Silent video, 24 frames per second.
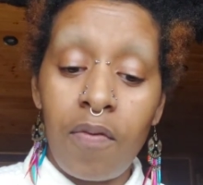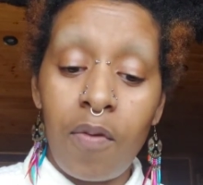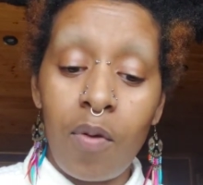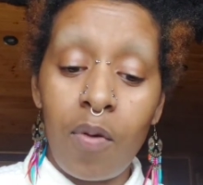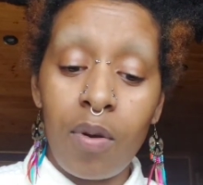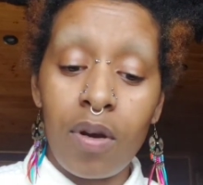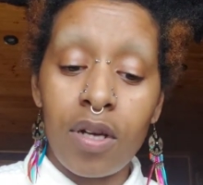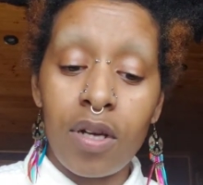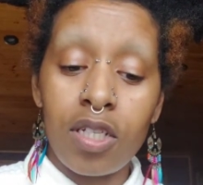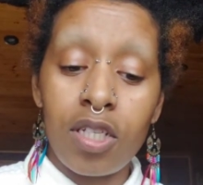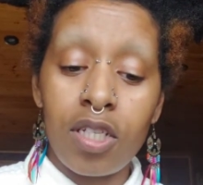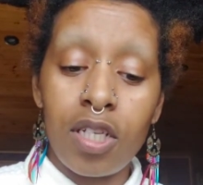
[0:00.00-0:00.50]

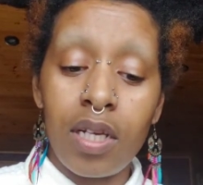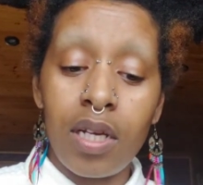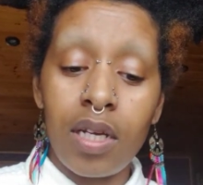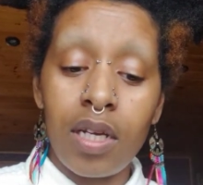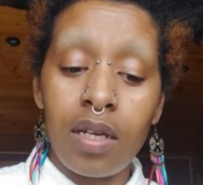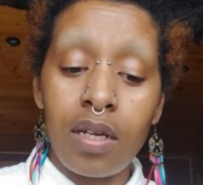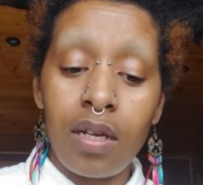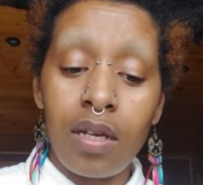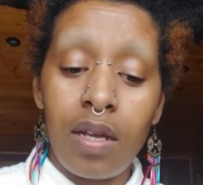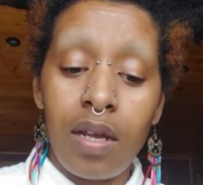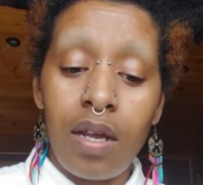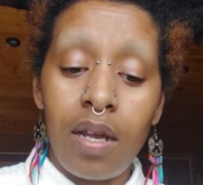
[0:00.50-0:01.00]

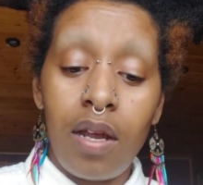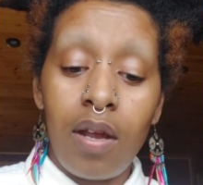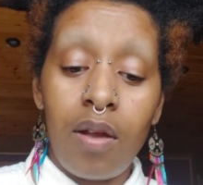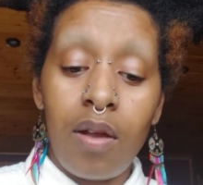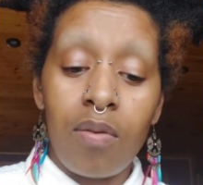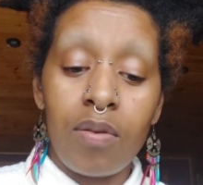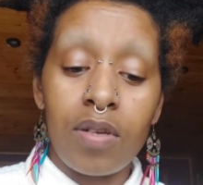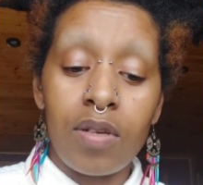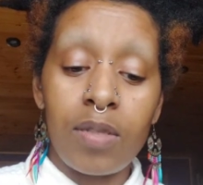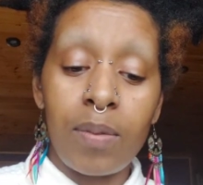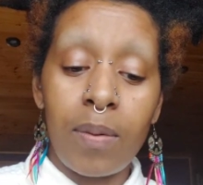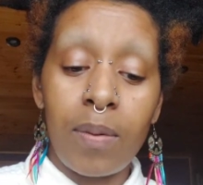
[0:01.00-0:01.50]
foraging
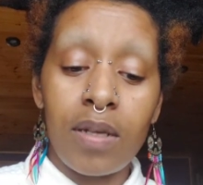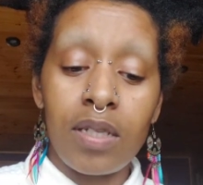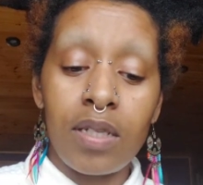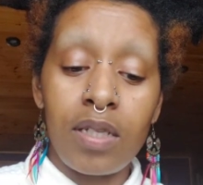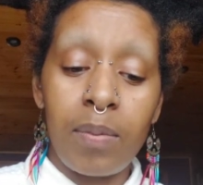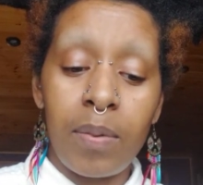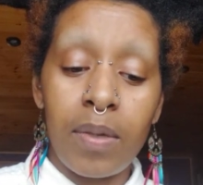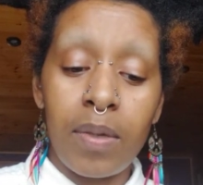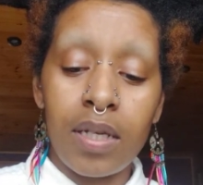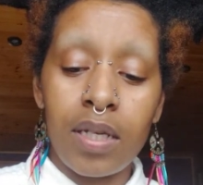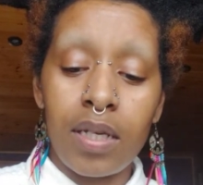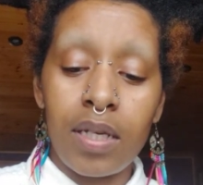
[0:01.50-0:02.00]

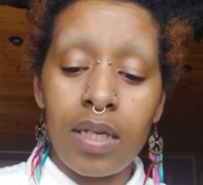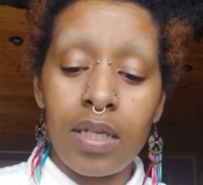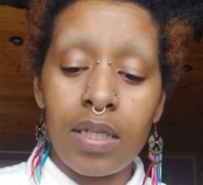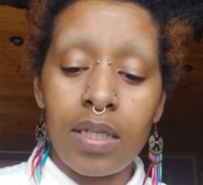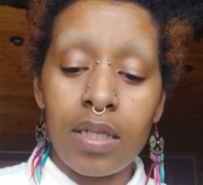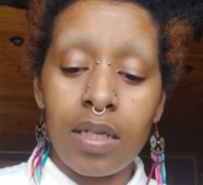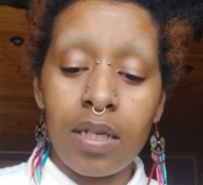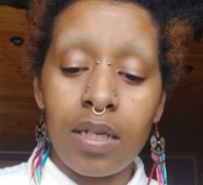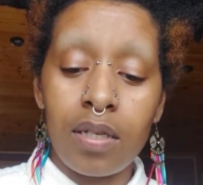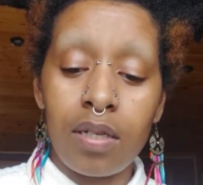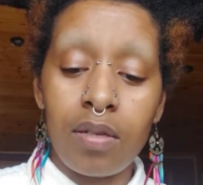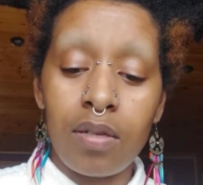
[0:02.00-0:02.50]

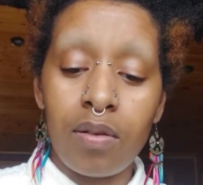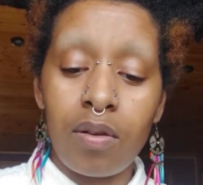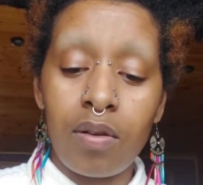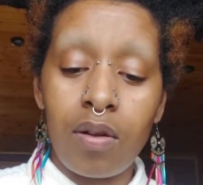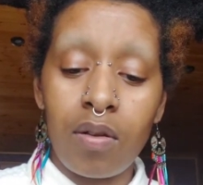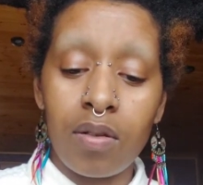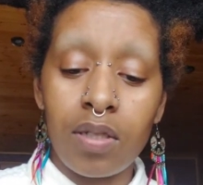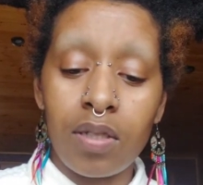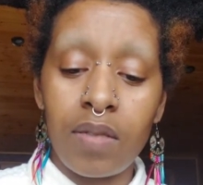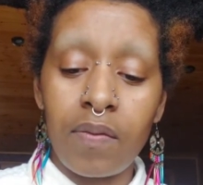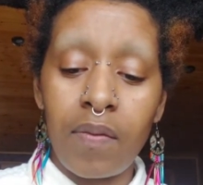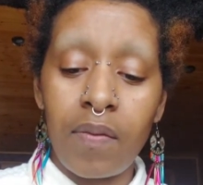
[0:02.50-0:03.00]
responsibilities include
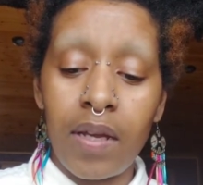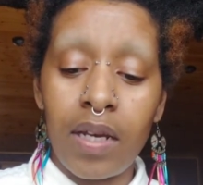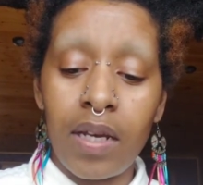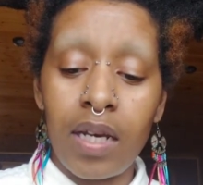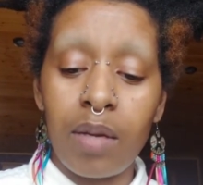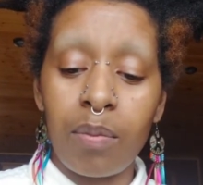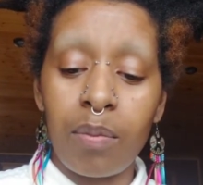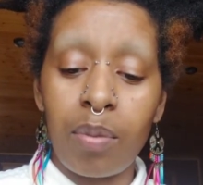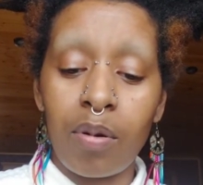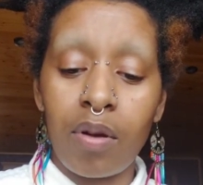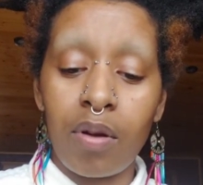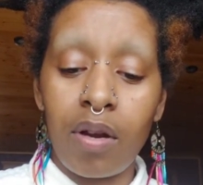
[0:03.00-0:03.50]

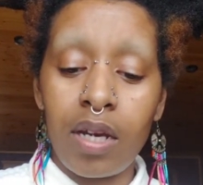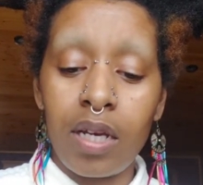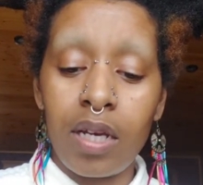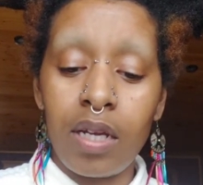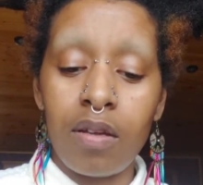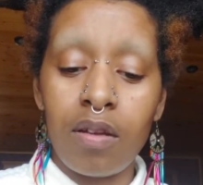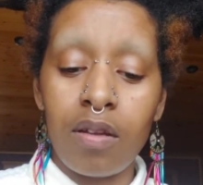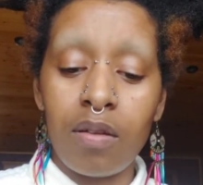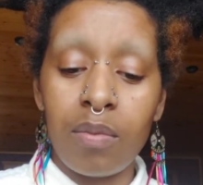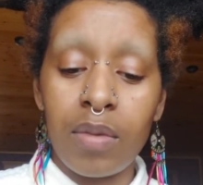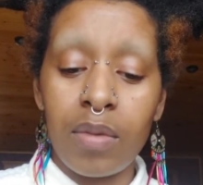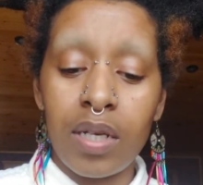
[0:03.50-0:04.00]
cultivating
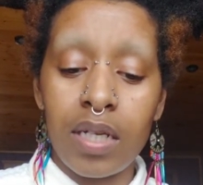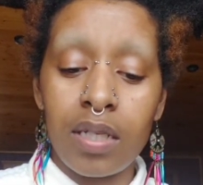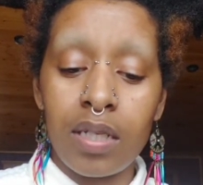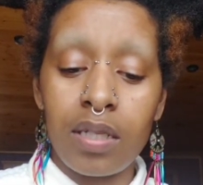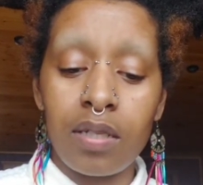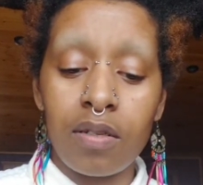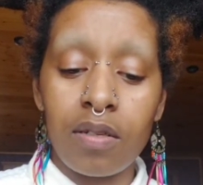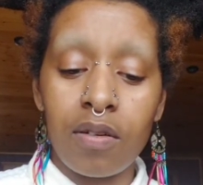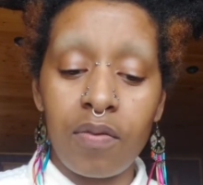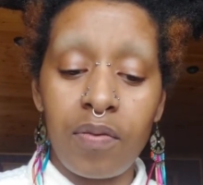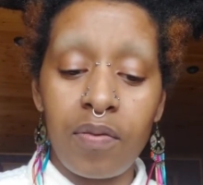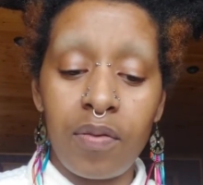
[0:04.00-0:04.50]
perennial and
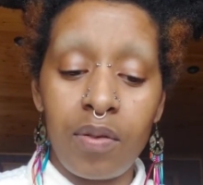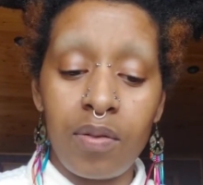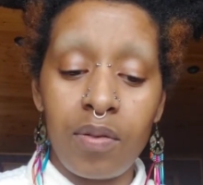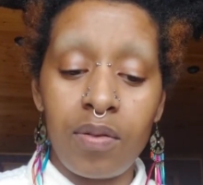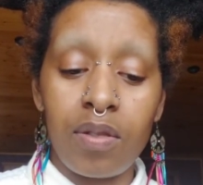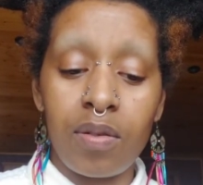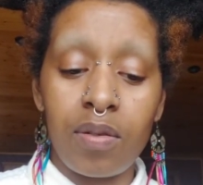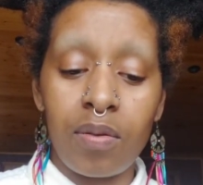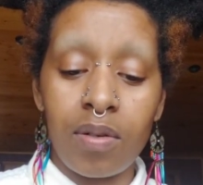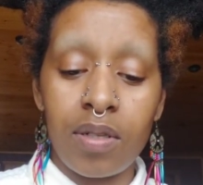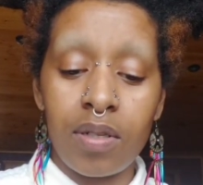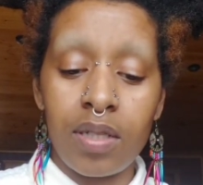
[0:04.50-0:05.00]
medicinal
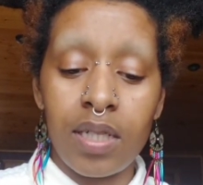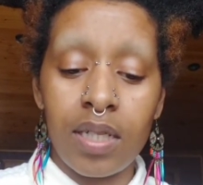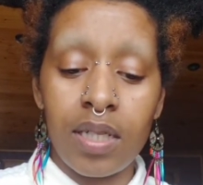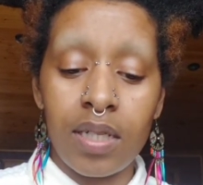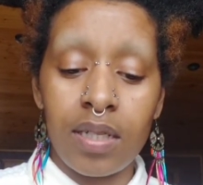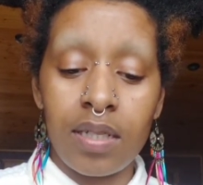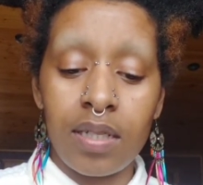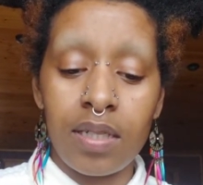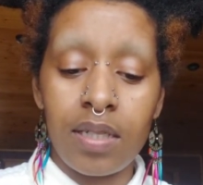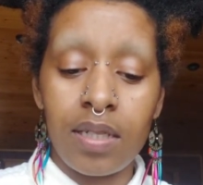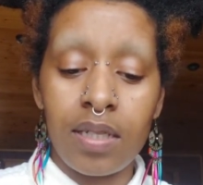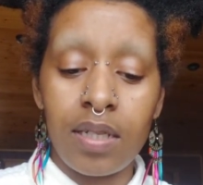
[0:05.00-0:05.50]
food
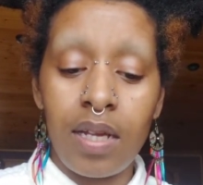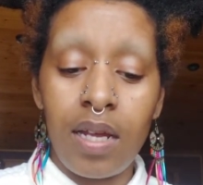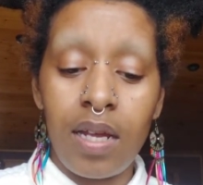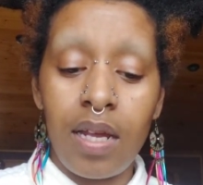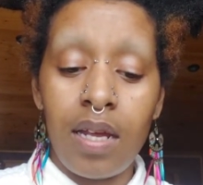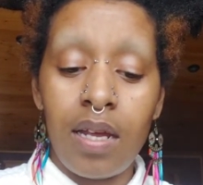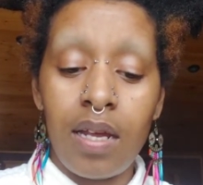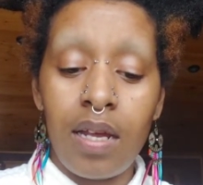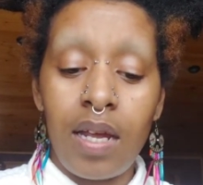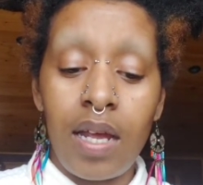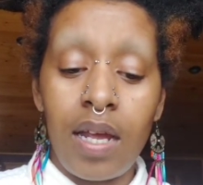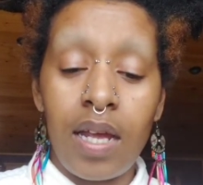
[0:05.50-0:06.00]
sources
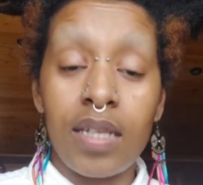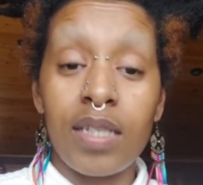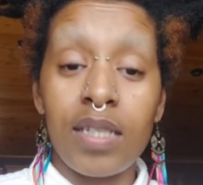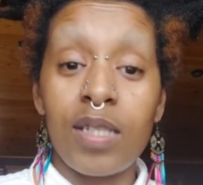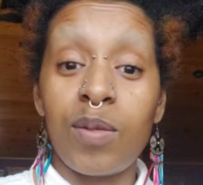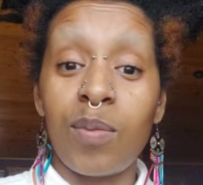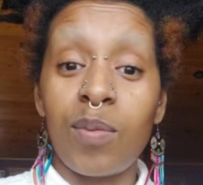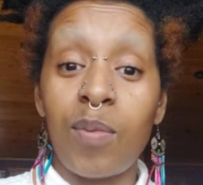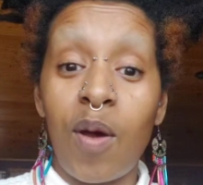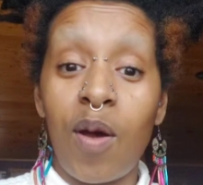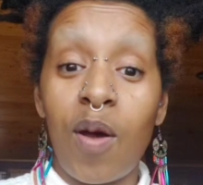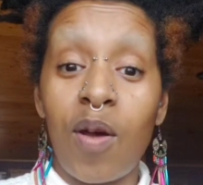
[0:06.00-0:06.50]
and
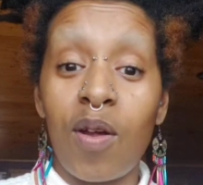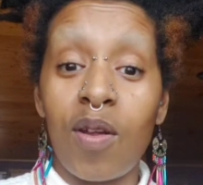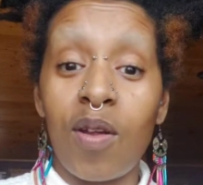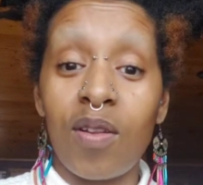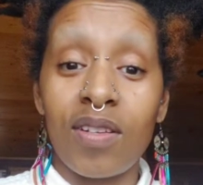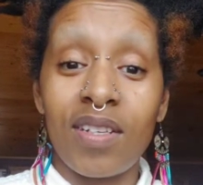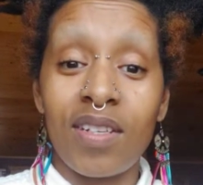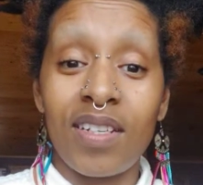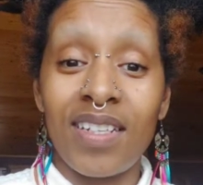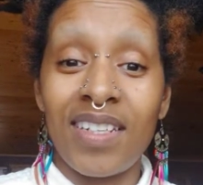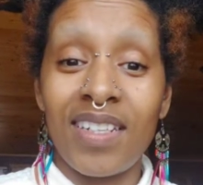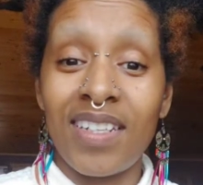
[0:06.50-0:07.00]

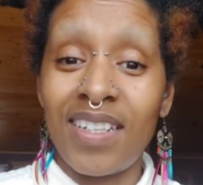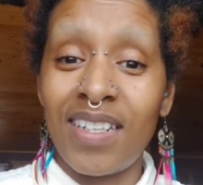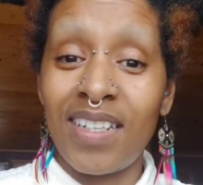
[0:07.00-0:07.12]
small